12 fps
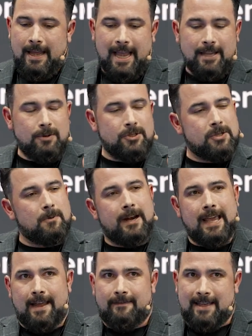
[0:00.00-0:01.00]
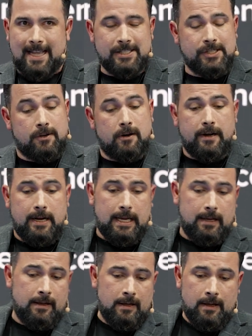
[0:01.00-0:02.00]
And you just want to have that
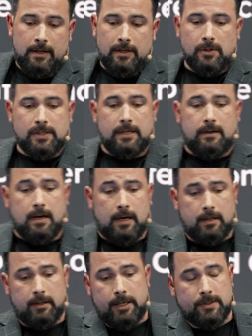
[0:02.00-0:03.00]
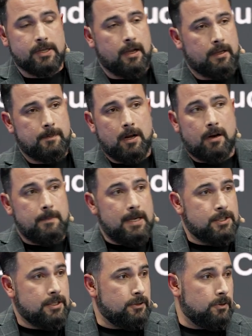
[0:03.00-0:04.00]
certainty using uh, Clio's document automation